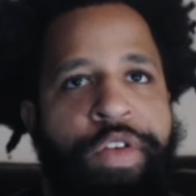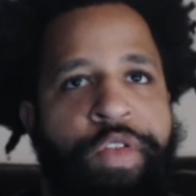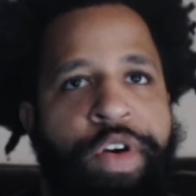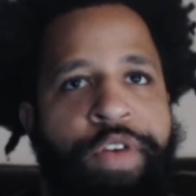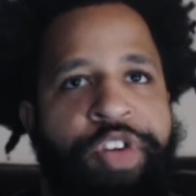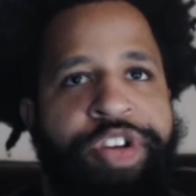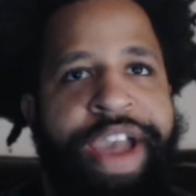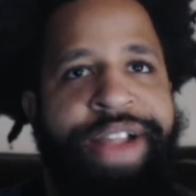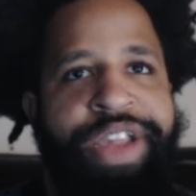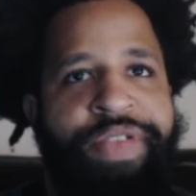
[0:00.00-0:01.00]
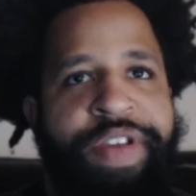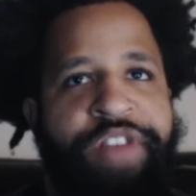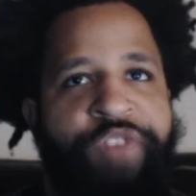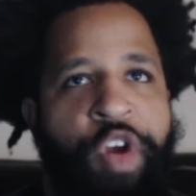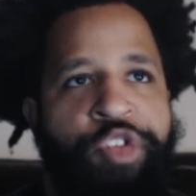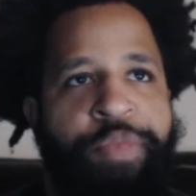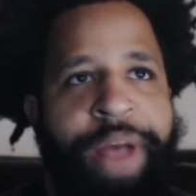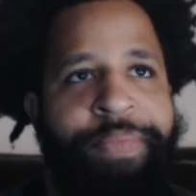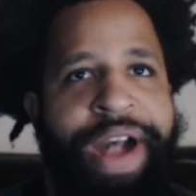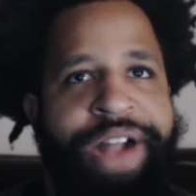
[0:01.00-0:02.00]
for Yancey than the first, but I'm
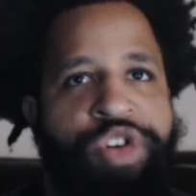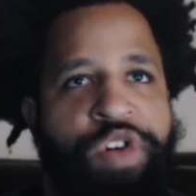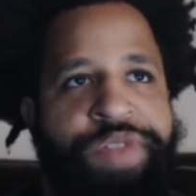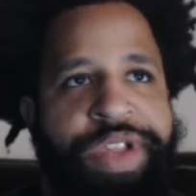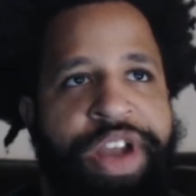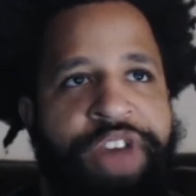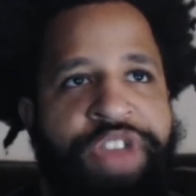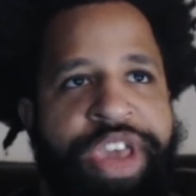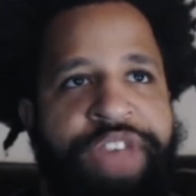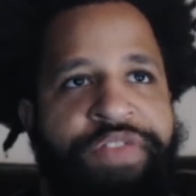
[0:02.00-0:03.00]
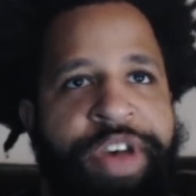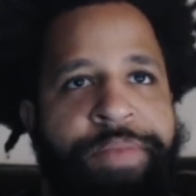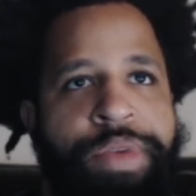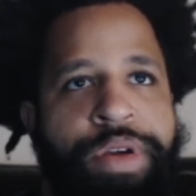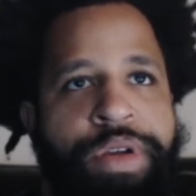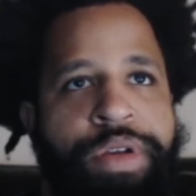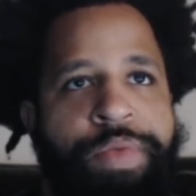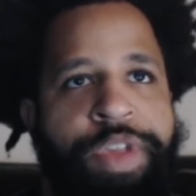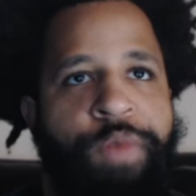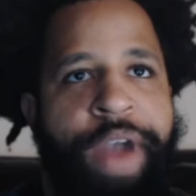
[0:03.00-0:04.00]
not sure if it's enough to give him
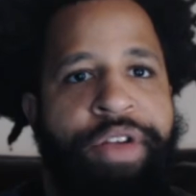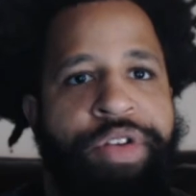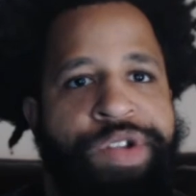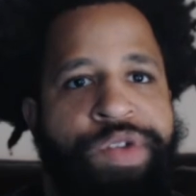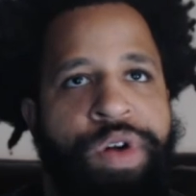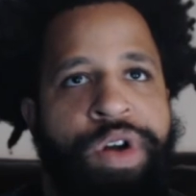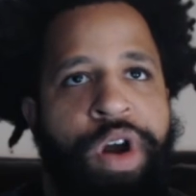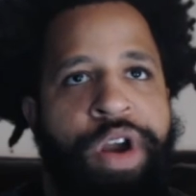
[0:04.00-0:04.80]
this round on the scorecard.